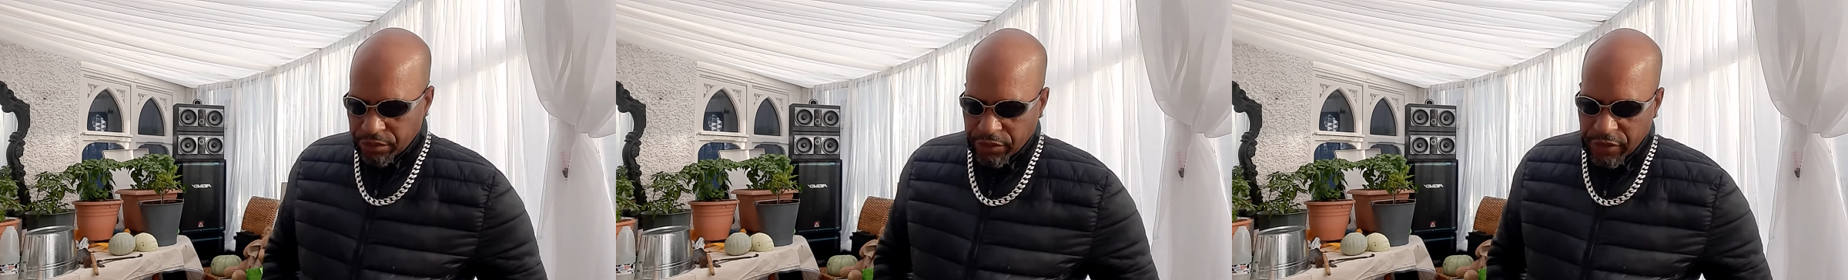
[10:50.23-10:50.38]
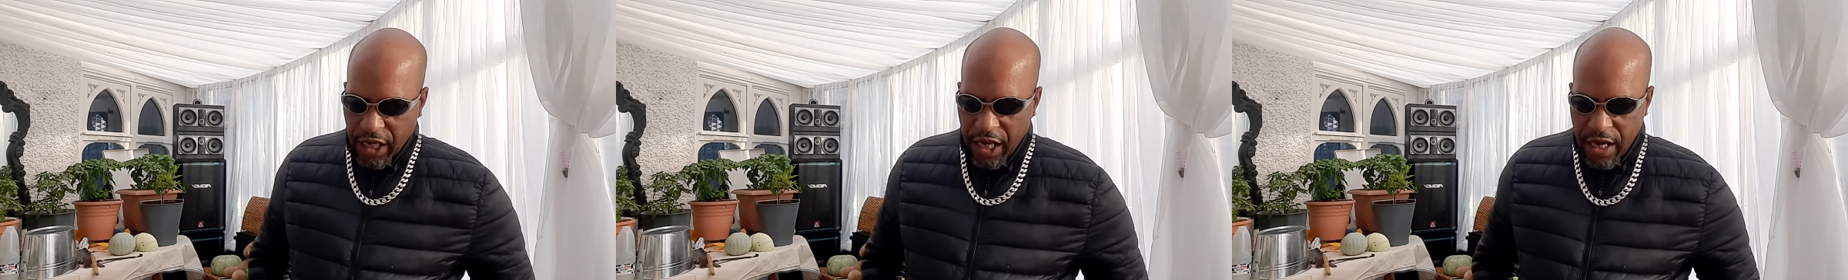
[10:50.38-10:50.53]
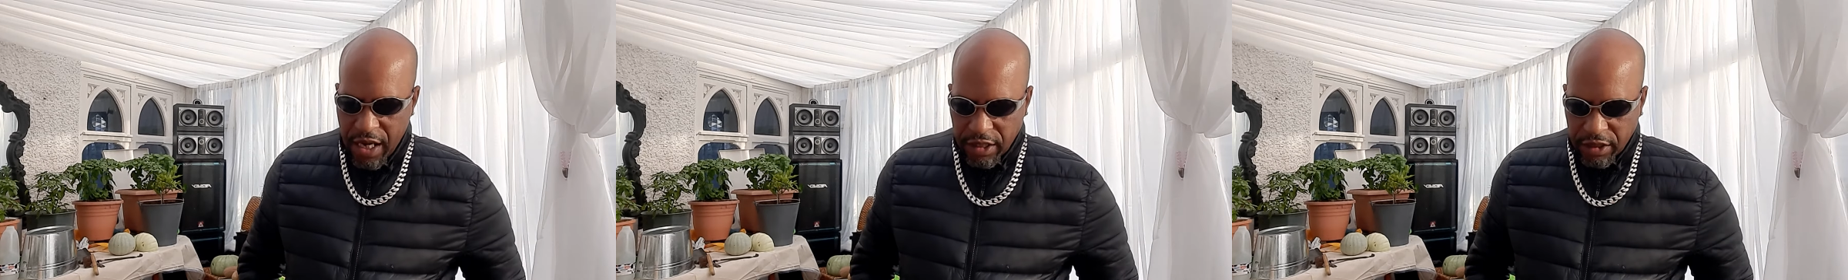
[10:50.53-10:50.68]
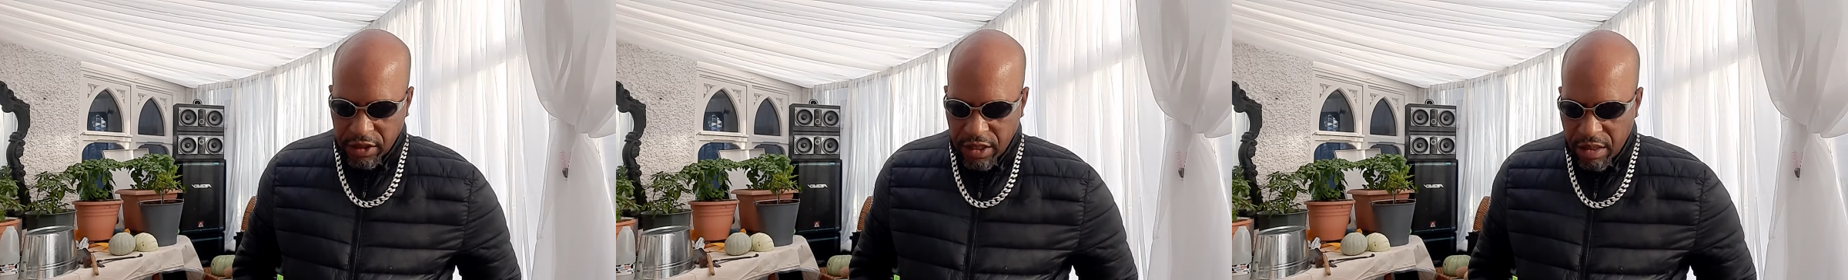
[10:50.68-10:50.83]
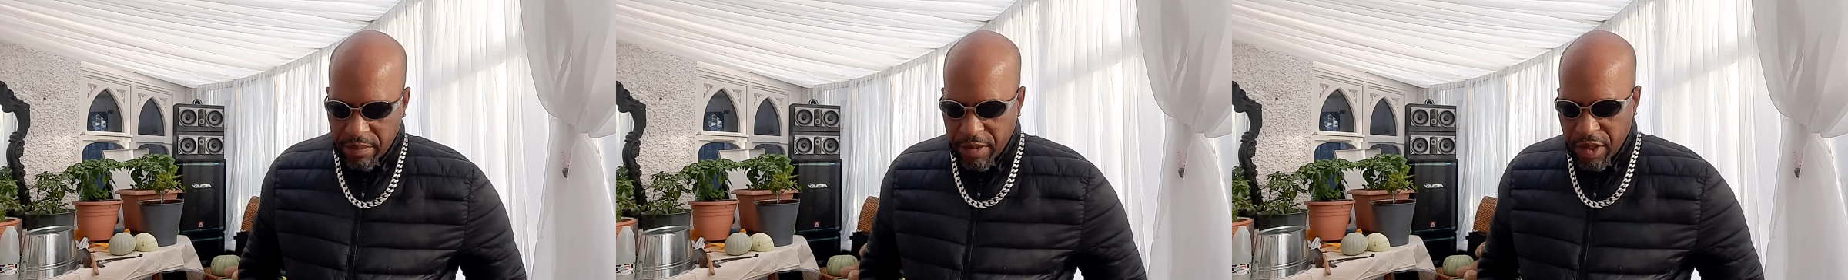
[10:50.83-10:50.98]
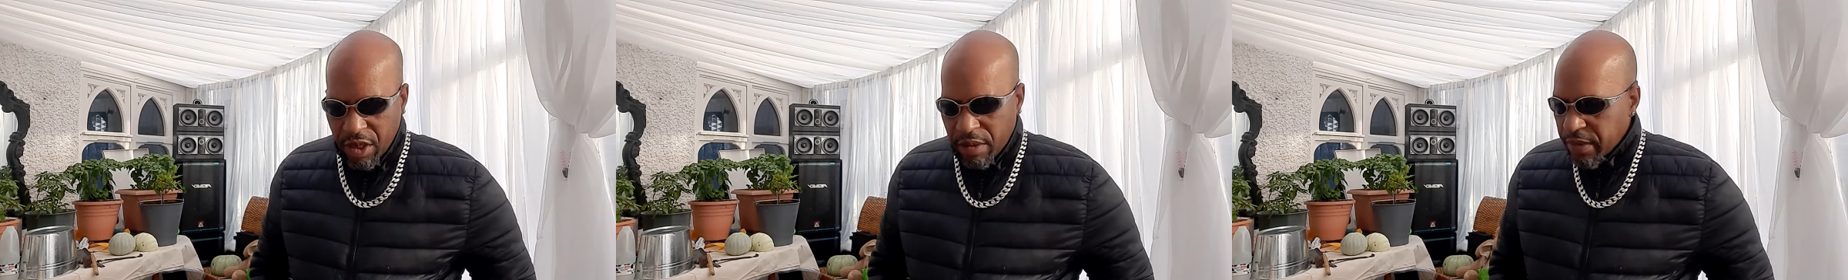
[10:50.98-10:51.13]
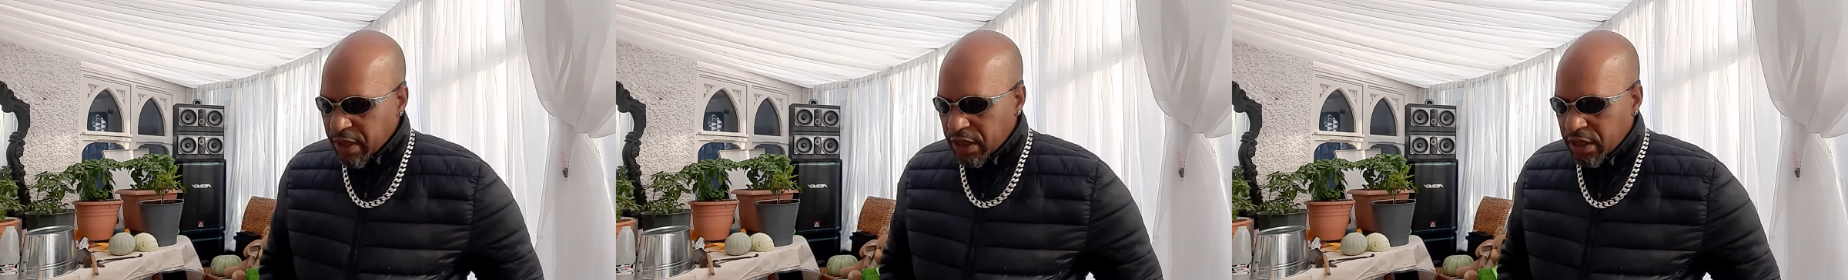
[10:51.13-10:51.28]
You understand? Me
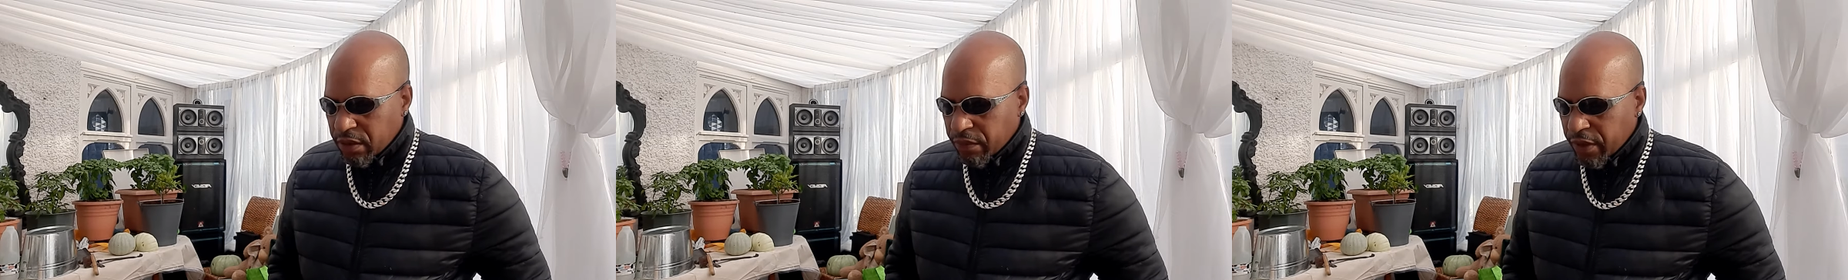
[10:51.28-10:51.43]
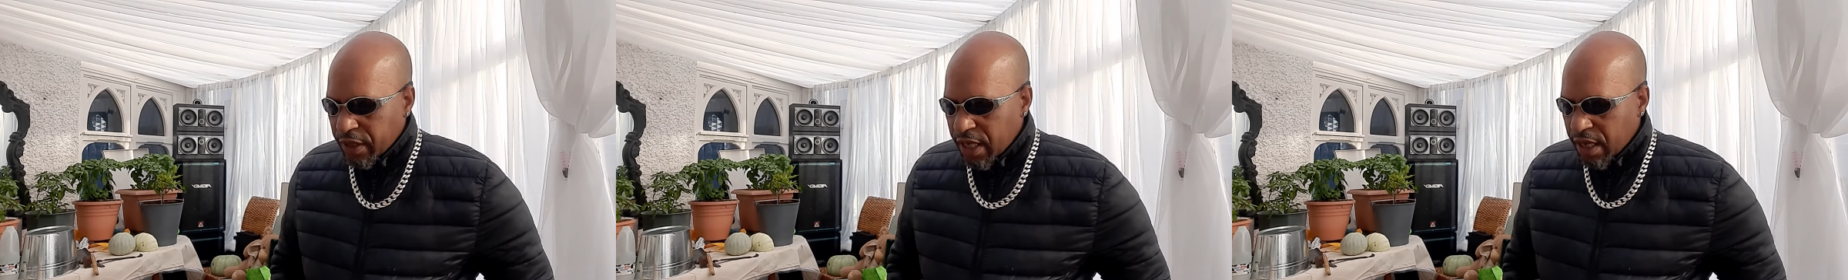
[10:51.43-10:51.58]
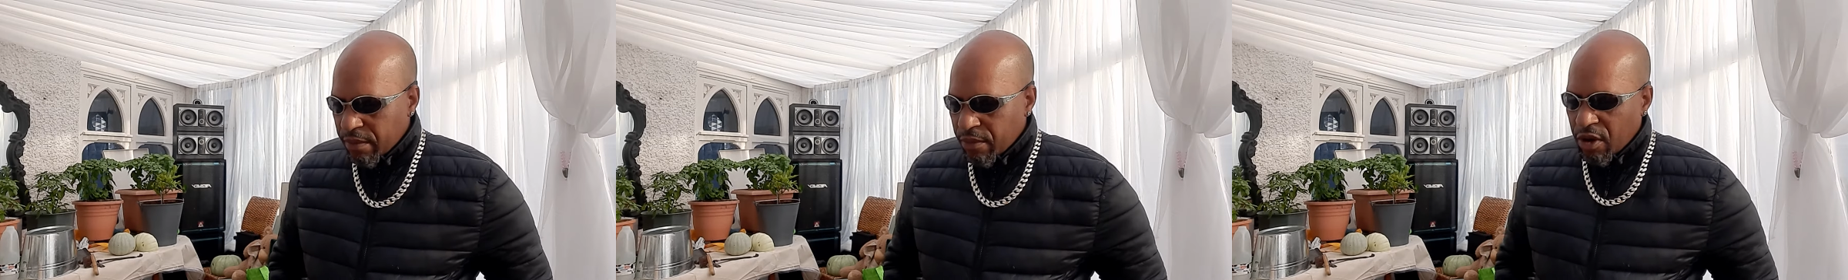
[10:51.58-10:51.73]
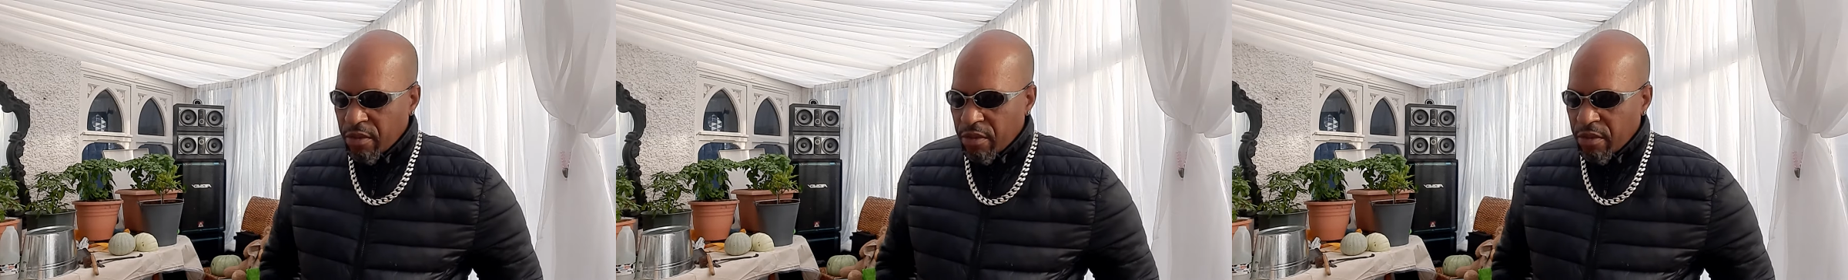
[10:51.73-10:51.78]
no business with them,